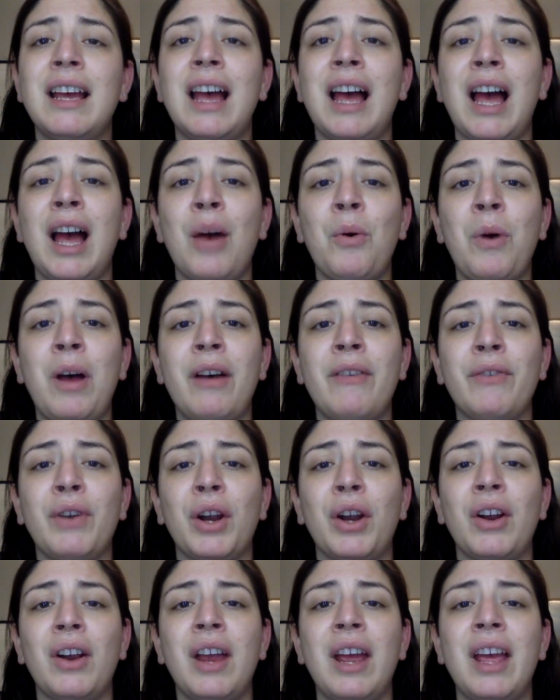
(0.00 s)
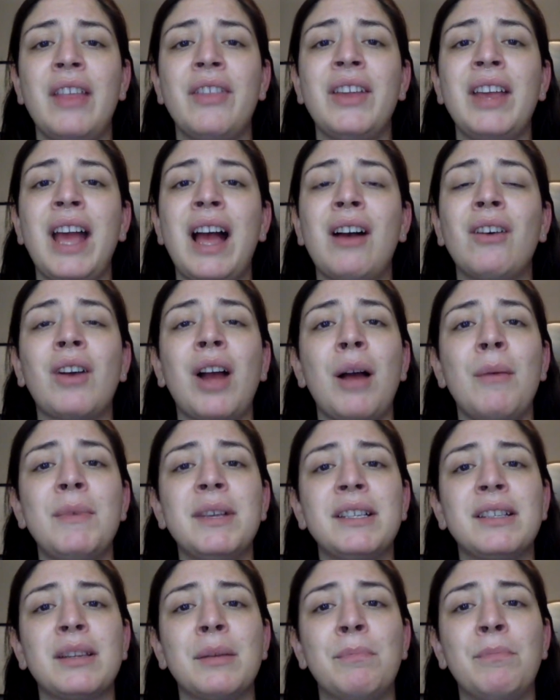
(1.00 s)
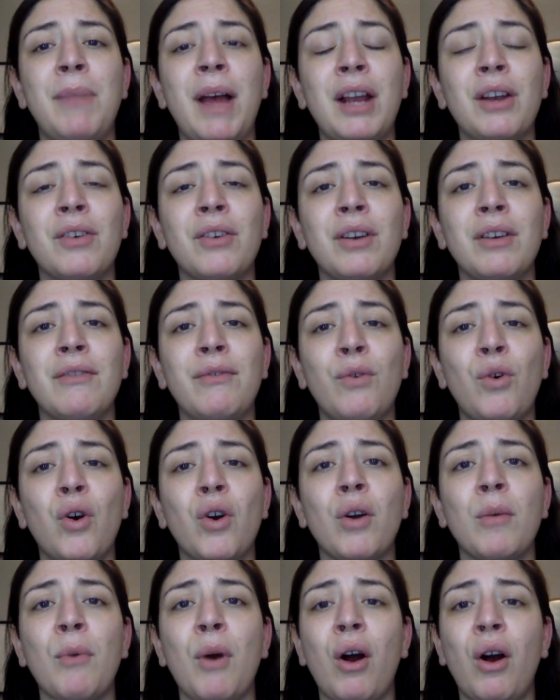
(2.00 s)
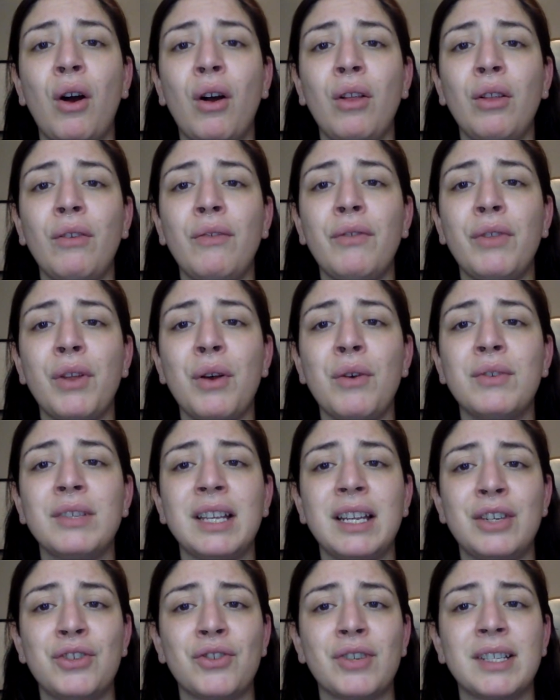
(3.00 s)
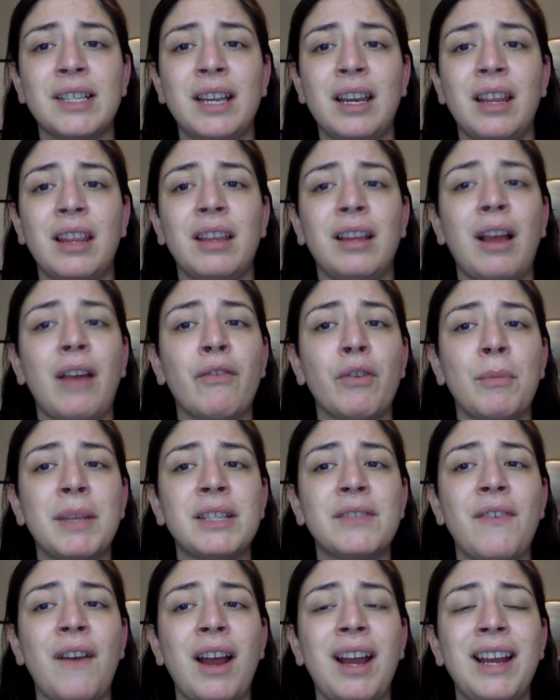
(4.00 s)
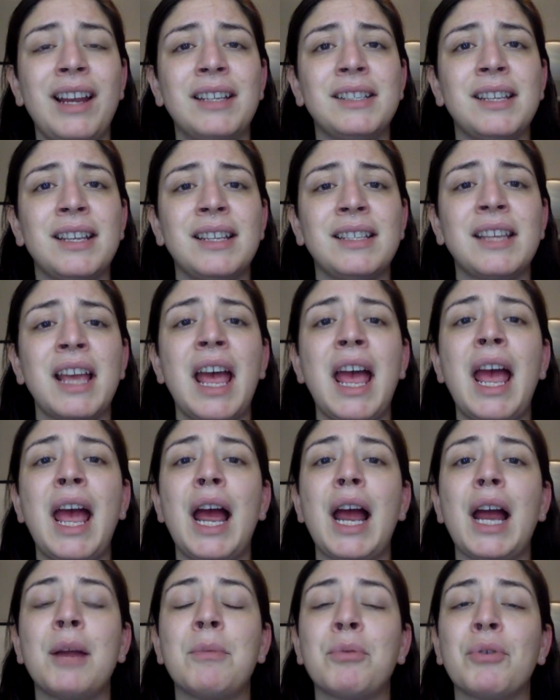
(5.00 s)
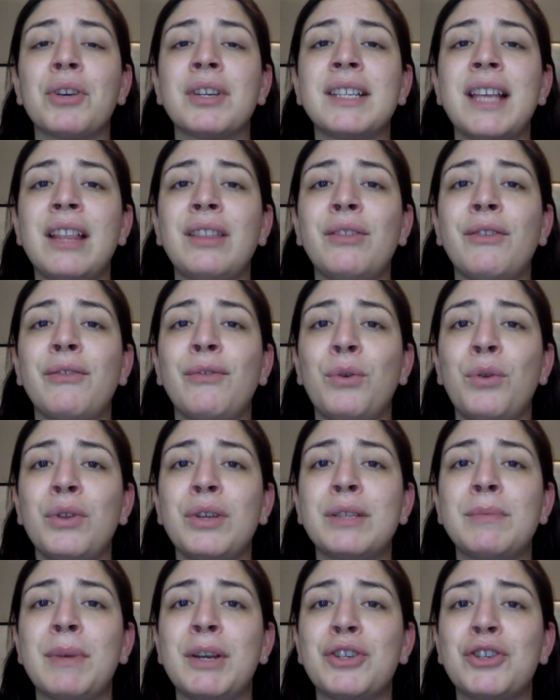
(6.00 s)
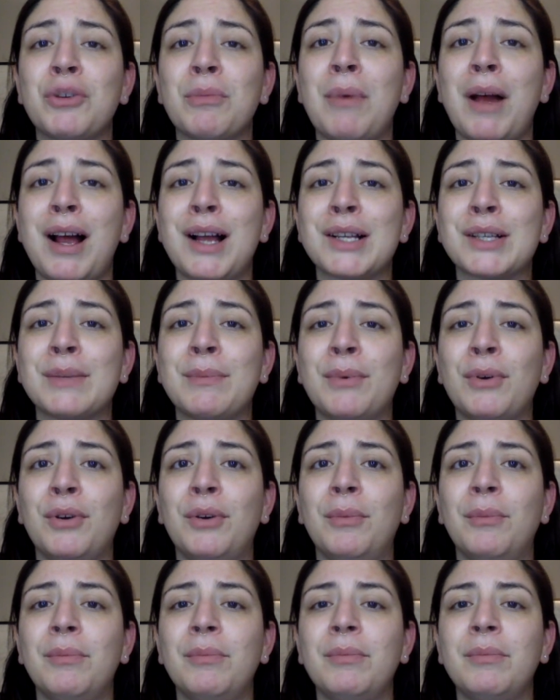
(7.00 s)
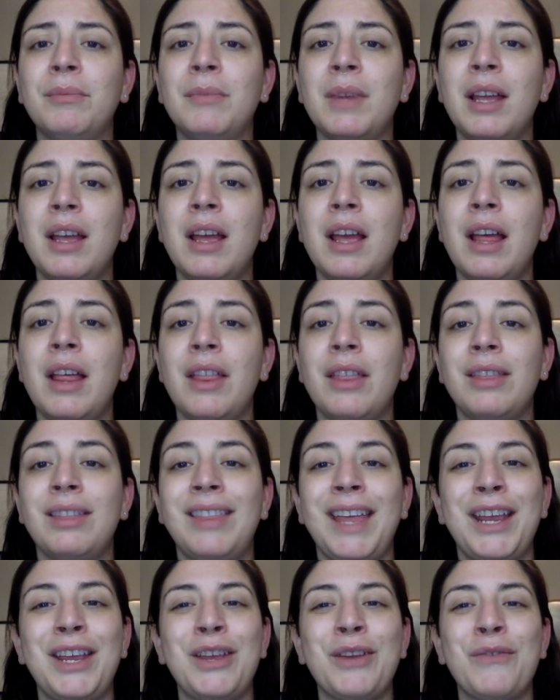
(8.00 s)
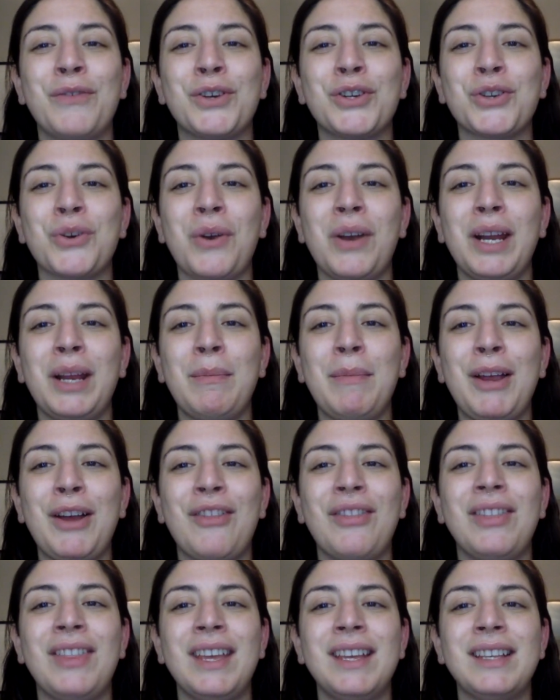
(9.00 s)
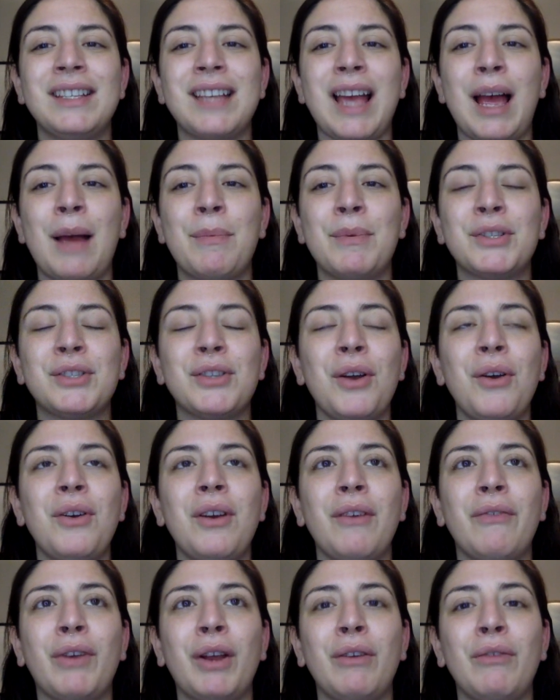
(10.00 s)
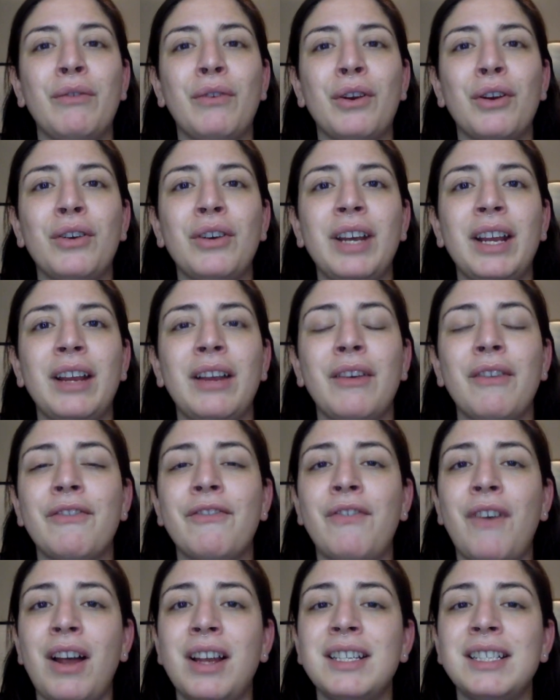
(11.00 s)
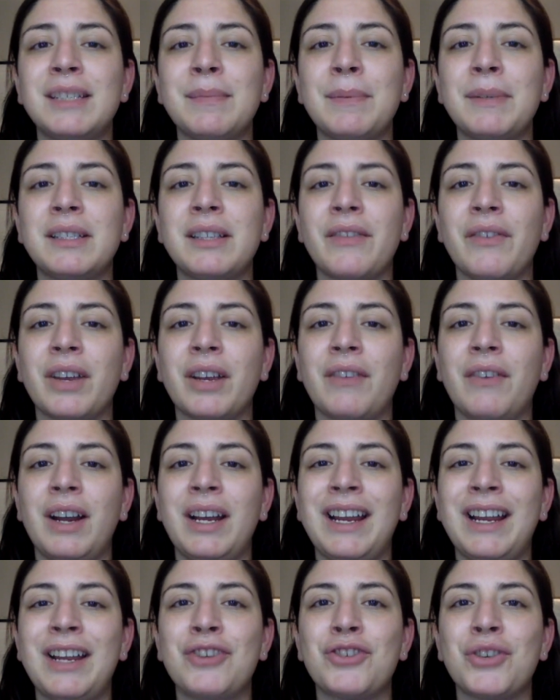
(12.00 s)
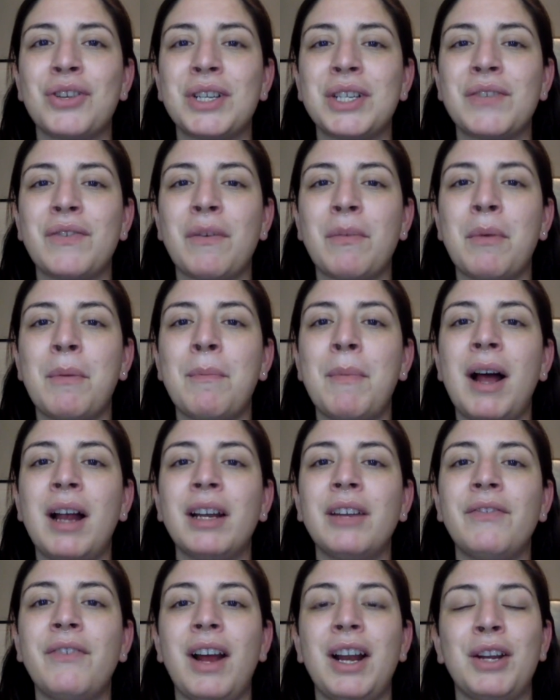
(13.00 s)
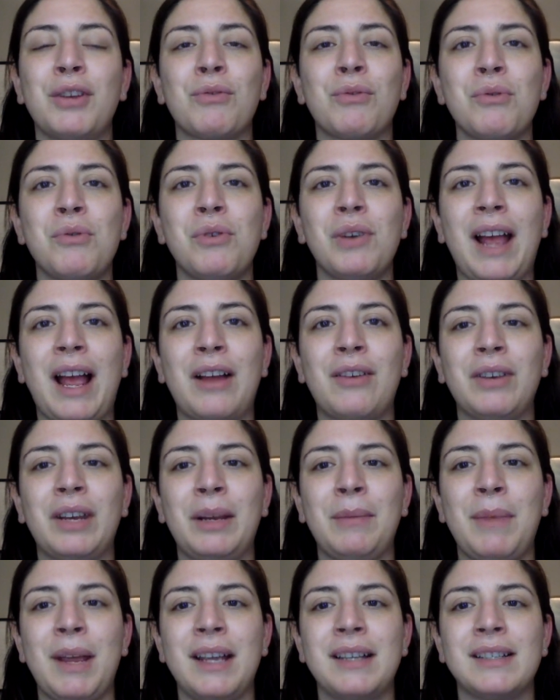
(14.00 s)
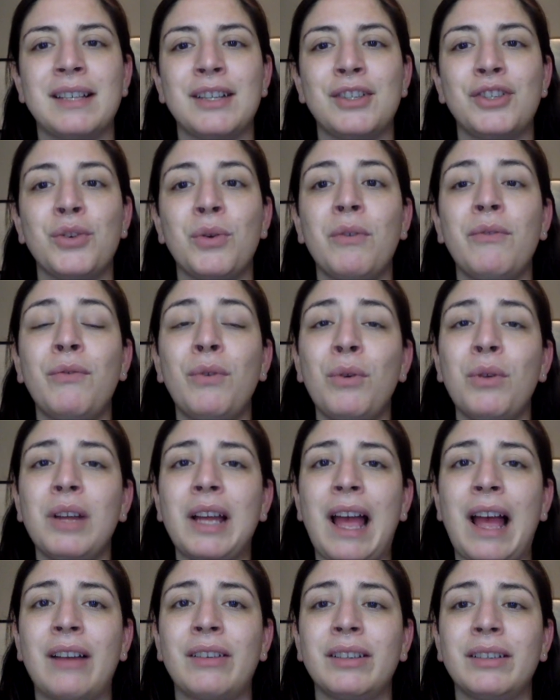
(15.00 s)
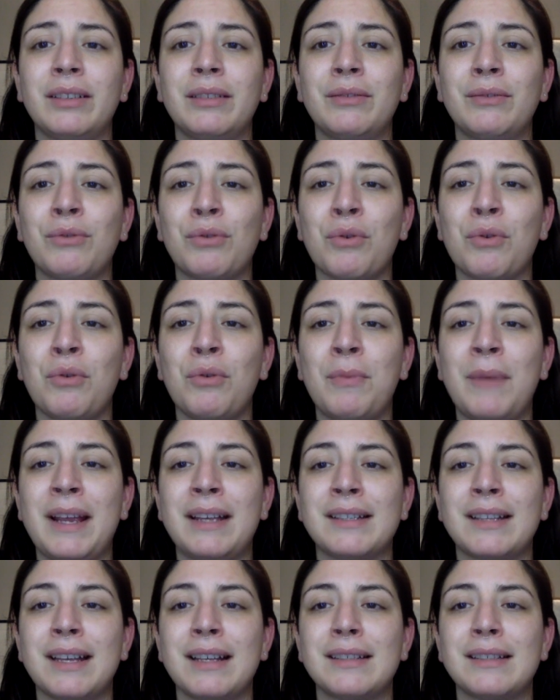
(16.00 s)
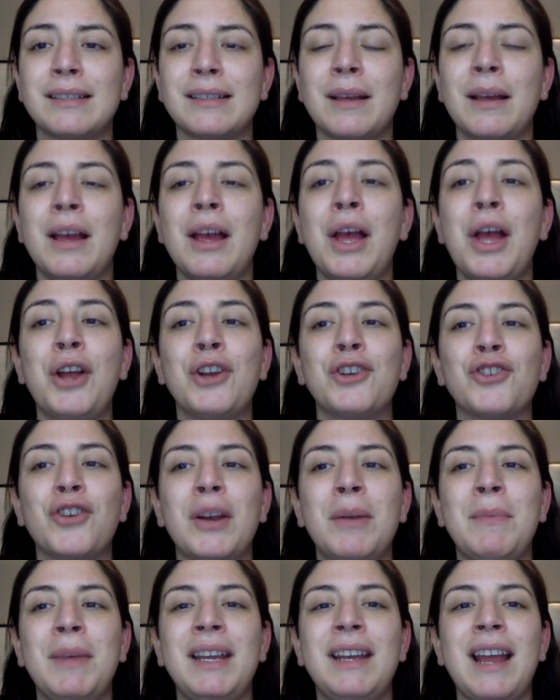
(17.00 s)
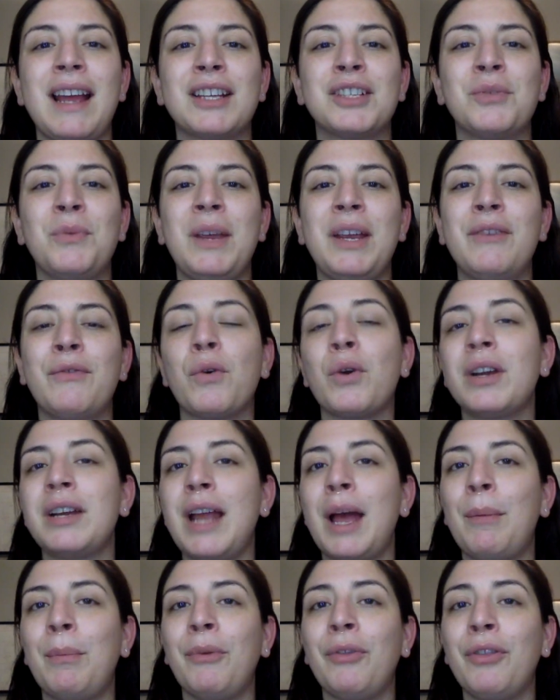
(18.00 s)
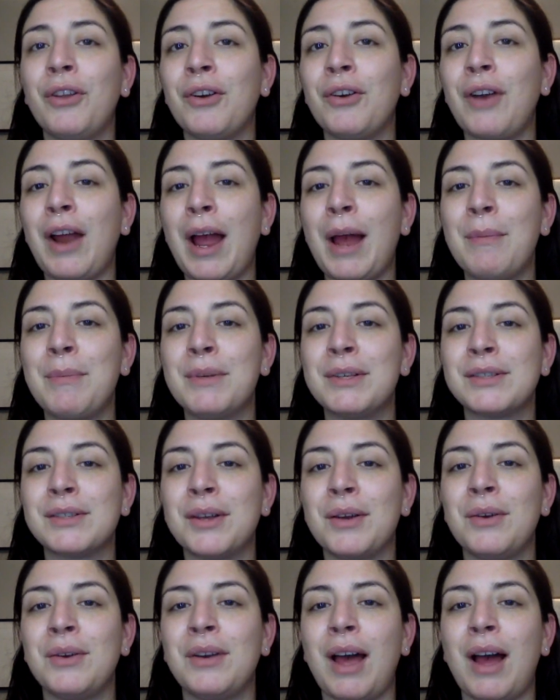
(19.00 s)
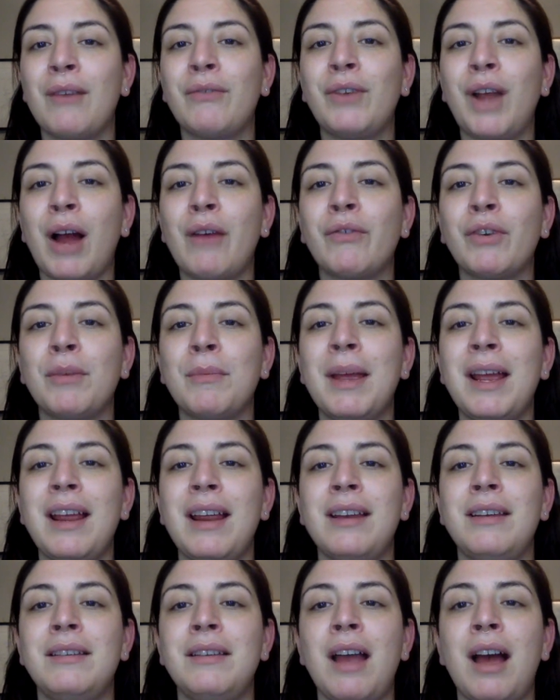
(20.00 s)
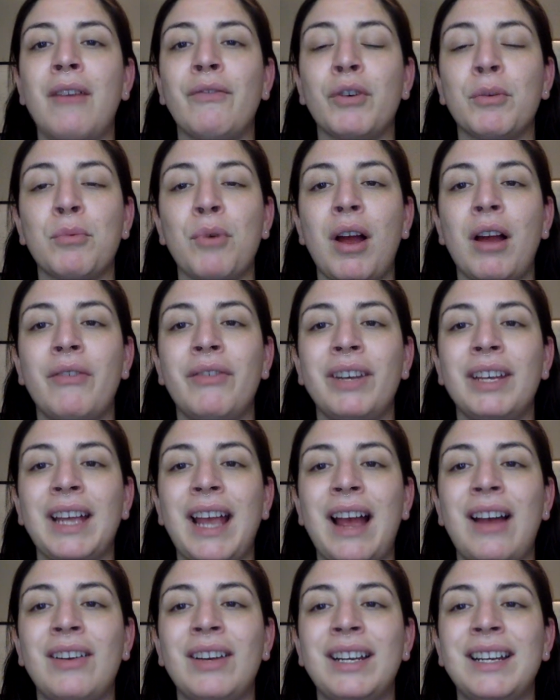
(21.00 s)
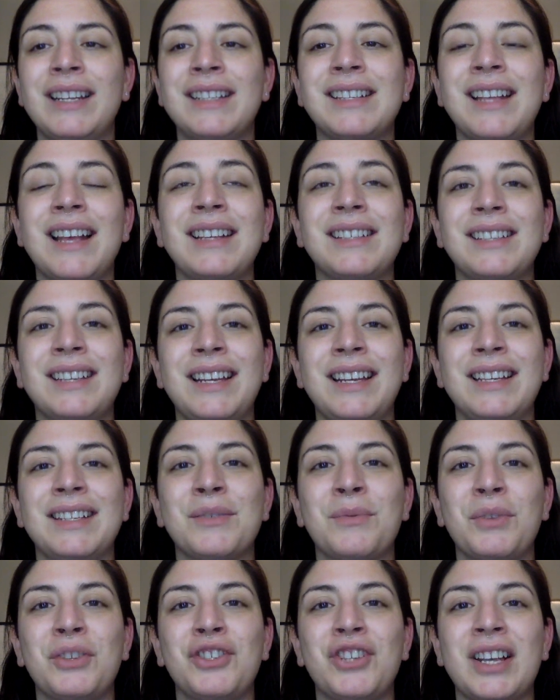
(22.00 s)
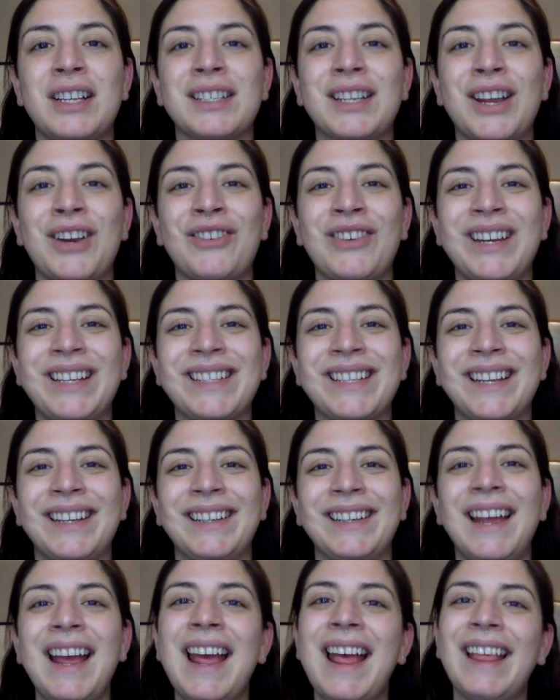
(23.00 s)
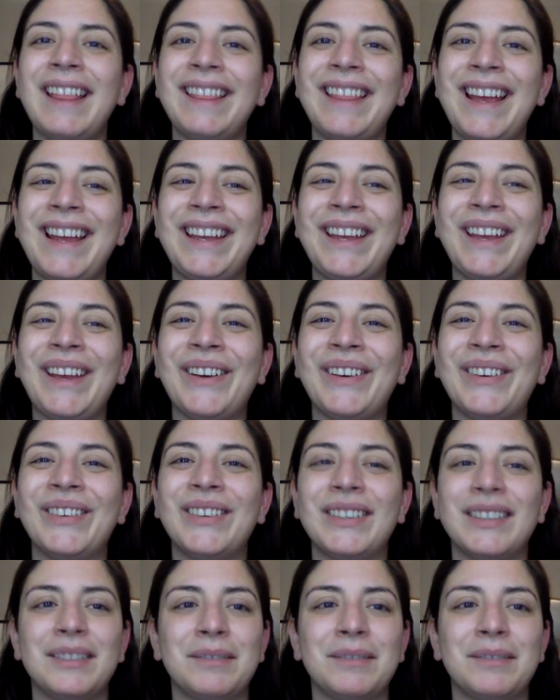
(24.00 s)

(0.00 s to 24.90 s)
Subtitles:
However, the outcome is to better inform all of those interested in the government's finances and present the fullest picture possible. Thank you for joining me on this episode of converting fund-specific financials from a modified accrual accounting basis to a full accrual basis. Join me next week for another episode of Government and Not-for-Profit Accounting Necessities with Jessica Reason. Thank you.